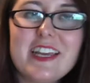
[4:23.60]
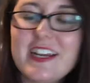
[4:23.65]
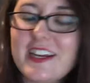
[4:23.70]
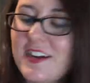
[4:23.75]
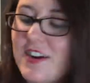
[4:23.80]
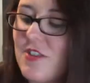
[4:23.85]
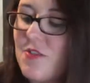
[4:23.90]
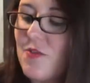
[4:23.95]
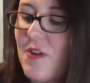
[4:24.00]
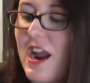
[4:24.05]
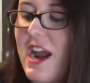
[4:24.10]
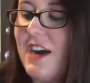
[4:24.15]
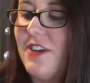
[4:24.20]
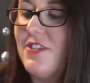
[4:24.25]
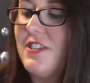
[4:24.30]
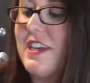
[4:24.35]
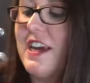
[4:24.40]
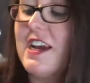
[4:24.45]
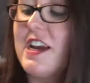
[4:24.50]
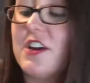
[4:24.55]
get it
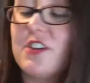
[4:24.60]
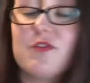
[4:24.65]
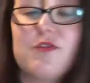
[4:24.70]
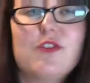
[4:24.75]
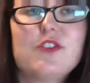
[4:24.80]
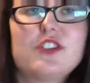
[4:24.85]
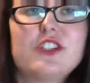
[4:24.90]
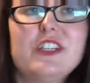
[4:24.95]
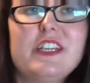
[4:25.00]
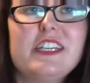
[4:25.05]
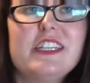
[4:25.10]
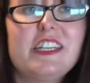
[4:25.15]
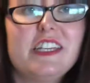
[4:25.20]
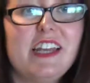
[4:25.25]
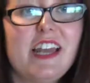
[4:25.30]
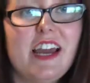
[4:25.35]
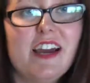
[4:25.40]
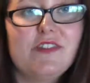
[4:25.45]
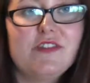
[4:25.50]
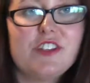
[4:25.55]
around. I unfortunately
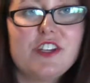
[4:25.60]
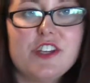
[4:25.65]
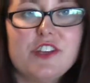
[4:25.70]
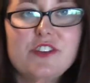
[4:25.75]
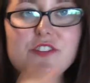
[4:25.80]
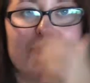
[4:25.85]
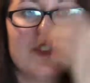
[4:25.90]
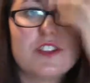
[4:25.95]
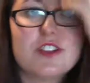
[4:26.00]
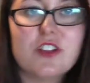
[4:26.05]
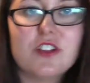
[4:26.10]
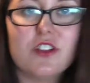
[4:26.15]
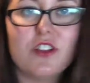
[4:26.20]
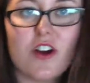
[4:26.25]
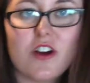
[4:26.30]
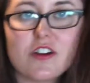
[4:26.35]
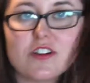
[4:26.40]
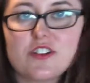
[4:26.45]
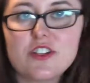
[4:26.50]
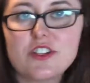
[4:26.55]
did have to use the
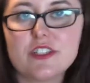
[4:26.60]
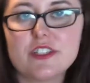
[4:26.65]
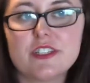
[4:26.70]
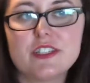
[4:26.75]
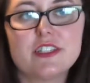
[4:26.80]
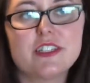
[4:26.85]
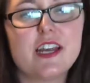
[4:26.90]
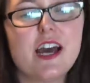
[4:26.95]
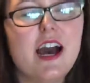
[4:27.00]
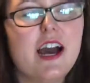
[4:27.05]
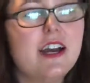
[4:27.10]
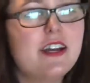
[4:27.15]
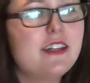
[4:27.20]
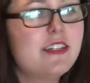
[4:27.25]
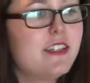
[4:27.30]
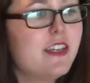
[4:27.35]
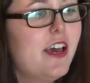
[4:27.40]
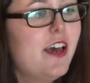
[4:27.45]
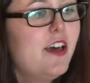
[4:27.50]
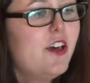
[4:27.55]
largest
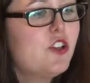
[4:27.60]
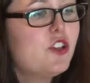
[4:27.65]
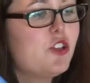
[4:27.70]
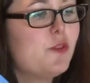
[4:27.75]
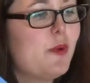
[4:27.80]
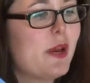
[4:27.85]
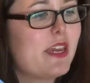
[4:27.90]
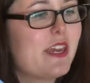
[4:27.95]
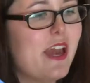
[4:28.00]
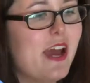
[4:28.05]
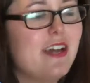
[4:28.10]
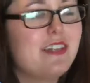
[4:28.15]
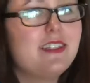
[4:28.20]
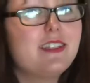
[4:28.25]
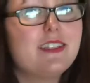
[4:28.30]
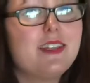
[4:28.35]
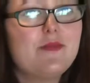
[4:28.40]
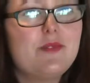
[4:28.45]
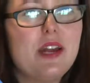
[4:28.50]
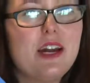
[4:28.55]
size. So my
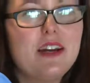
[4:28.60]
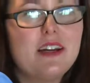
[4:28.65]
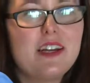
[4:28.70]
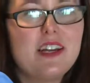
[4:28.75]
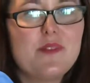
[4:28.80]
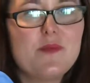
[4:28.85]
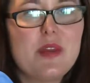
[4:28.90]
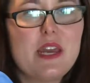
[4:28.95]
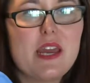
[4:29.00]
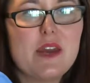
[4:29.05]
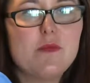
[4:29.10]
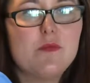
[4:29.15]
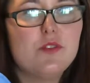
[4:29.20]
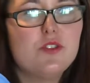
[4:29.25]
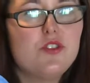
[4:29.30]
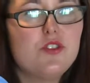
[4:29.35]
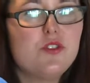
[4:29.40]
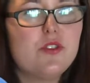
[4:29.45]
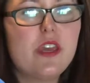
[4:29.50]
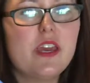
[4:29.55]
guess is I'm not going to be
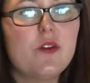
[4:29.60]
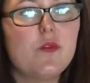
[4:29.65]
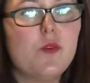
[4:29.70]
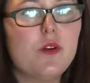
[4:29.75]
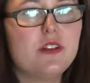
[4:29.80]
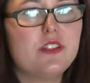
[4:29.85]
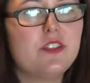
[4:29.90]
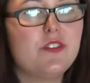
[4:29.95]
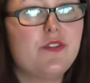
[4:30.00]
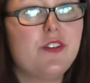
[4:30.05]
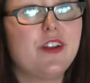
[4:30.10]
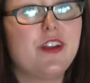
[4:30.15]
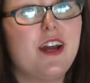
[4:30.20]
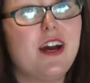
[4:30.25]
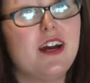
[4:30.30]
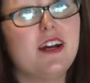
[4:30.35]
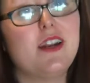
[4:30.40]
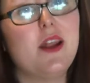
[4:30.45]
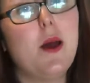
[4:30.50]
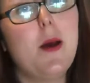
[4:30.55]
able to get one to fit
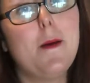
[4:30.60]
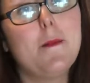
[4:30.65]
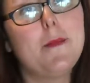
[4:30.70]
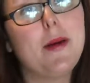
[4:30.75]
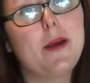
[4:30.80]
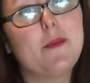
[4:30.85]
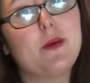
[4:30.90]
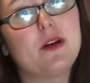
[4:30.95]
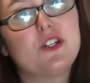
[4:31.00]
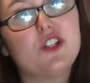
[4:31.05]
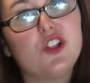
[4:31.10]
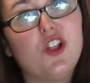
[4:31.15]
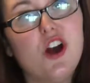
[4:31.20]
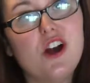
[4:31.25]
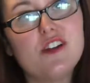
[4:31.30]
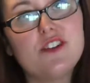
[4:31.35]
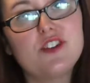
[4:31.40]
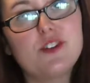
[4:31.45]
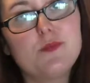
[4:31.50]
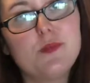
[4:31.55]
on my much
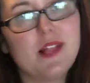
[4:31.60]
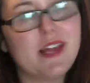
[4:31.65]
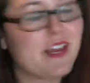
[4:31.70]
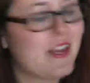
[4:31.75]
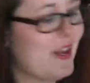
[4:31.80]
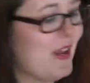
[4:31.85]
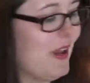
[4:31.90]
larger plate